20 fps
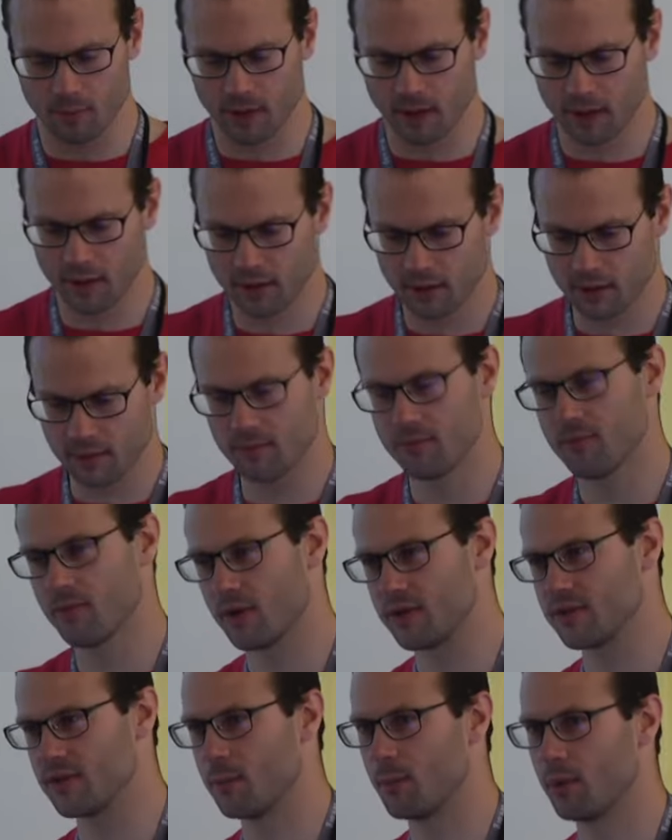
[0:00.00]
way for
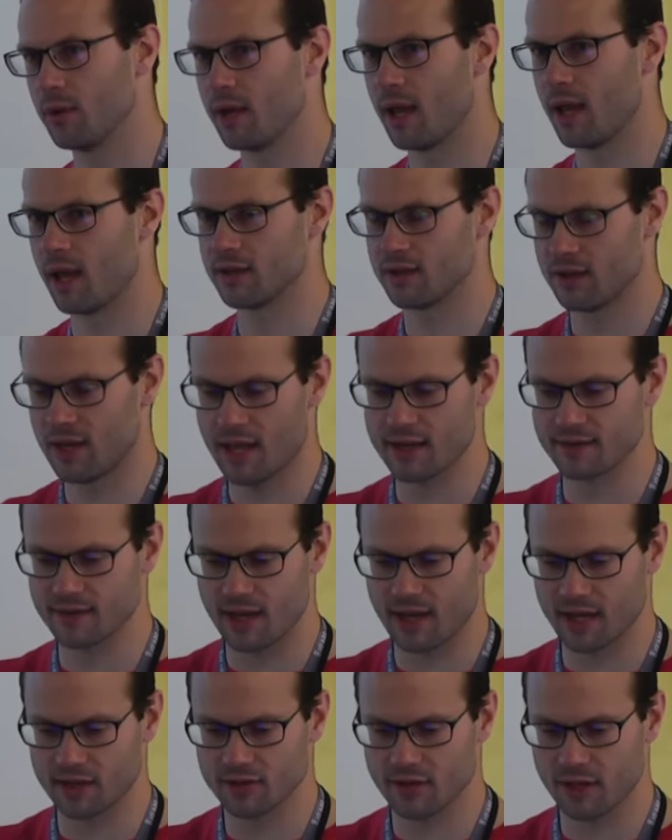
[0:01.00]
example, a as a
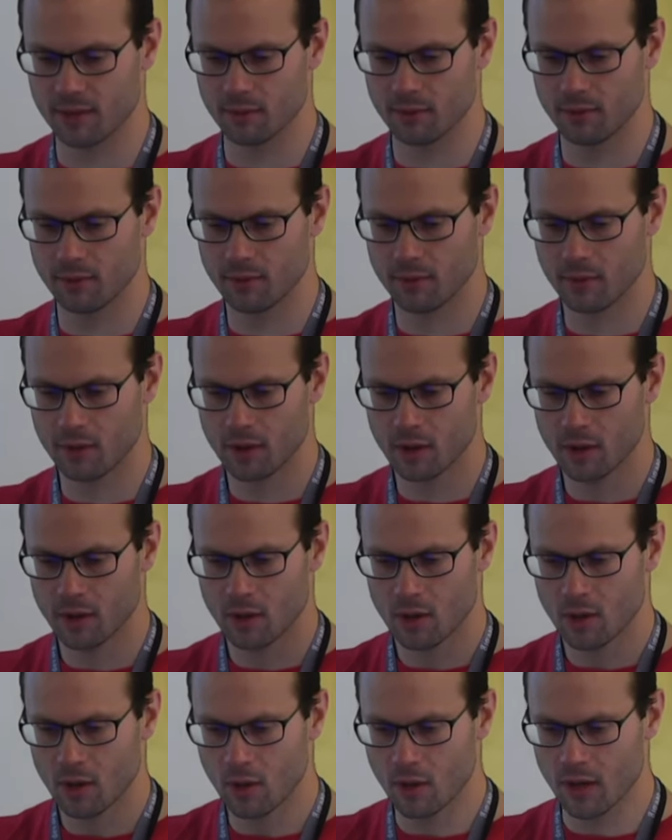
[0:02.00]
hash table.
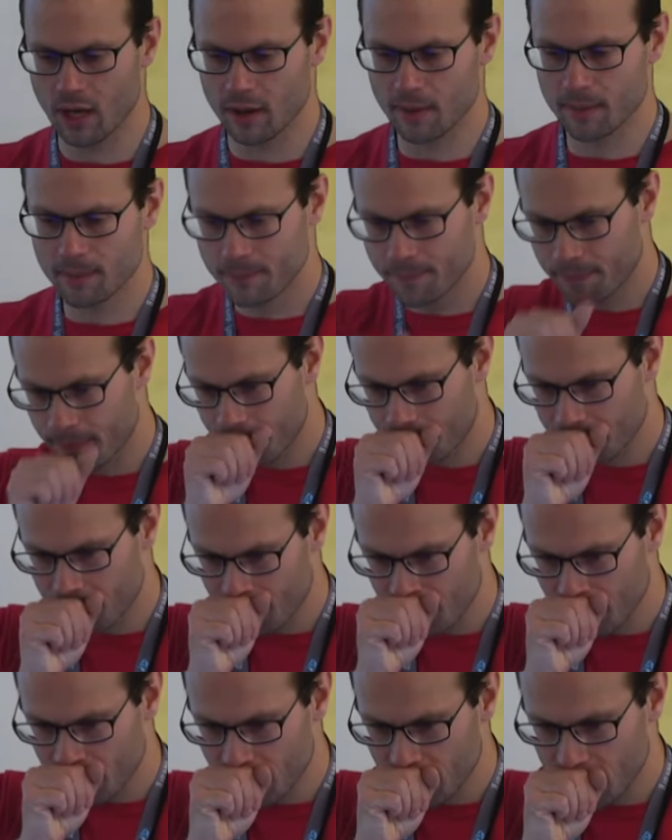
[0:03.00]
Okay,
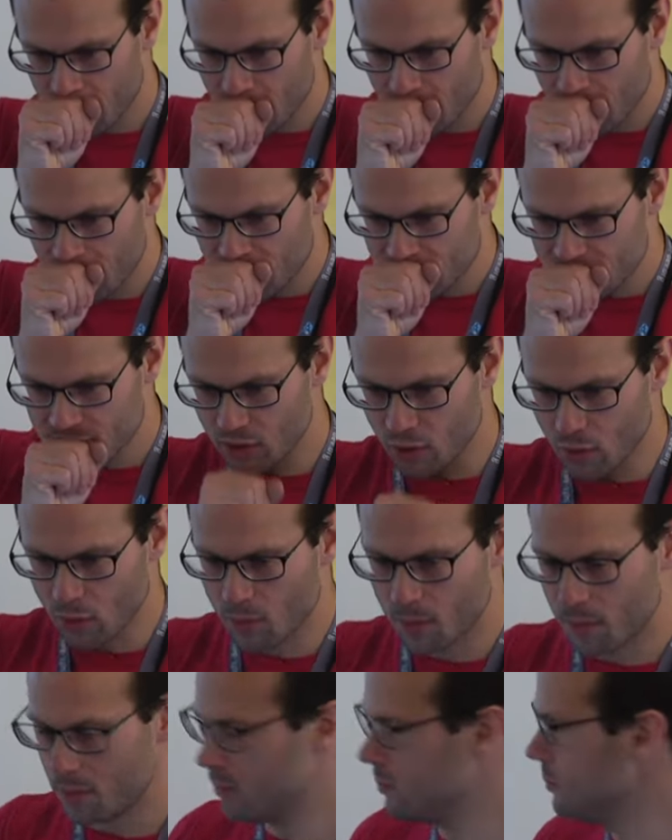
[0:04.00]
so